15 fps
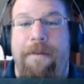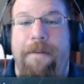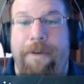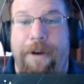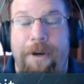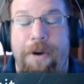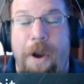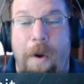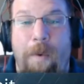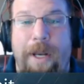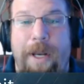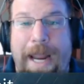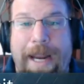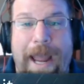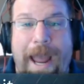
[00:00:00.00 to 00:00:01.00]
for you to know where
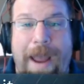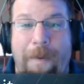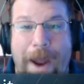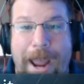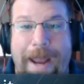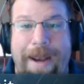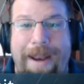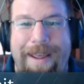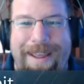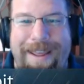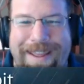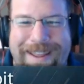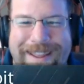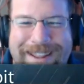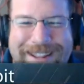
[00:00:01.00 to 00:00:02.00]
that guy went,
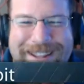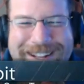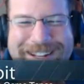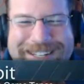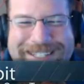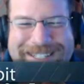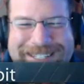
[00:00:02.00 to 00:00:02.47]
it's